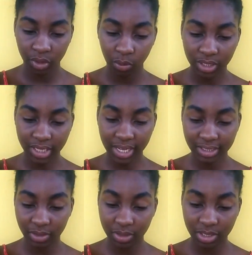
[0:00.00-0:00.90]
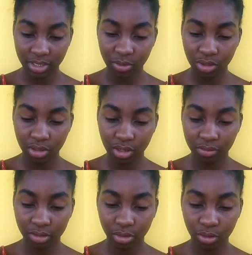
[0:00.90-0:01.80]
What activity do you
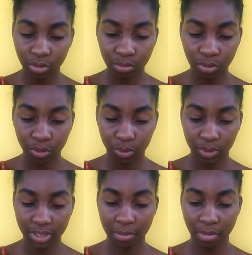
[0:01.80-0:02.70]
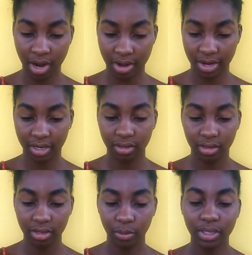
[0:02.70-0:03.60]
love to do most with Amari?
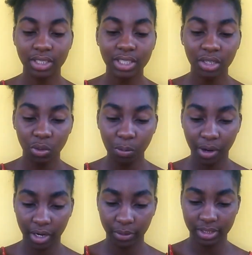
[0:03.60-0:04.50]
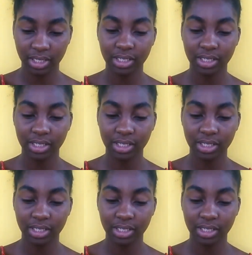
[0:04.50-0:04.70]
Well, this is a 2-part question.